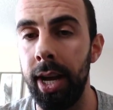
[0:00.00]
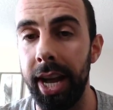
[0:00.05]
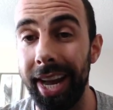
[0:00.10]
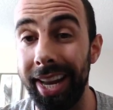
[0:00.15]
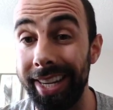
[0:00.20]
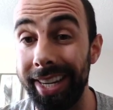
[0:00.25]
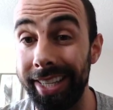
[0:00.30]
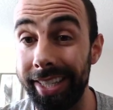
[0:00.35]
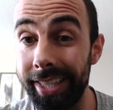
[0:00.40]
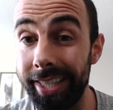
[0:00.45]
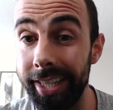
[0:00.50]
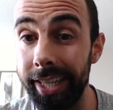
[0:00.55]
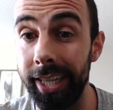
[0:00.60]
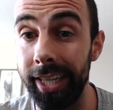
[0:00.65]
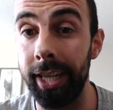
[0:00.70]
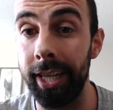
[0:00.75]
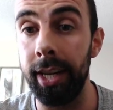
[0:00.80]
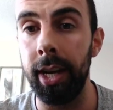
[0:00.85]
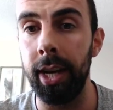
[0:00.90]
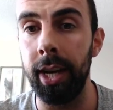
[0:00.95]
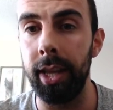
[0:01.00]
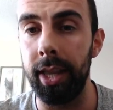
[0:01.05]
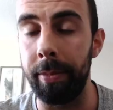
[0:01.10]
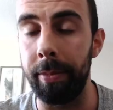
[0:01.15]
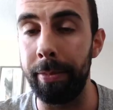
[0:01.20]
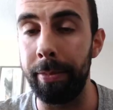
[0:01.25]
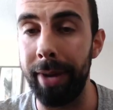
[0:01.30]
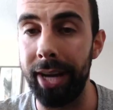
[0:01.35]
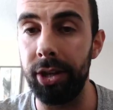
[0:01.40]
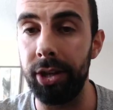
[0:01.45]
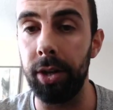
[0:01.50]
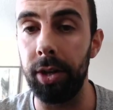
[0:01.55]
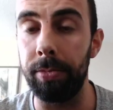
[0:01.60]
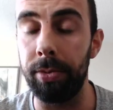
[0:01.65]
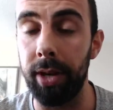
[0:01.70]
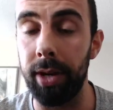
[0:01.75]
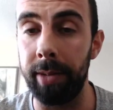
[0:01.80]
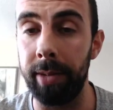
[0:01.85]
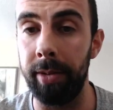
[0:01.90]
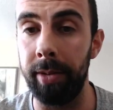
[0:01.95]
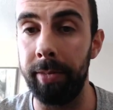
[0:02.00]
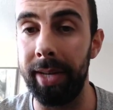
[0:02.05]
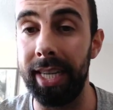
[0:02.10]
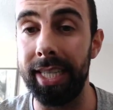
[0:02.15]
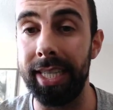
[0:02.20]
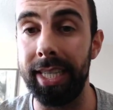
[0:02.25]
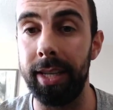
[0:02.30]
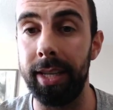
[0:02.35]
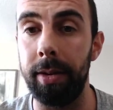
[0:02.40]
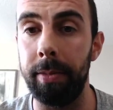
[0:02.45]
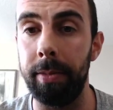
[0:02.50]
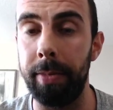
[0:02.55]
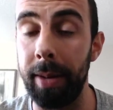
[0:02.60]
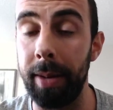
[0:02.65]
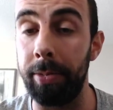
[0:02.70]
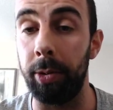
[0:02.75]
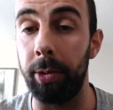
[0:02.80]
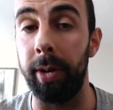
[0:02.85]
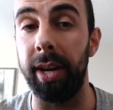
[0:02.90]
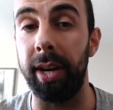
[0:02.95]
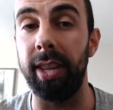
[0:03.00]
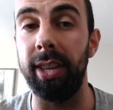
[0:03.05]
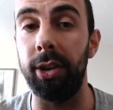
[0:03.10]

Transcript: And C, the major problem is paperwork.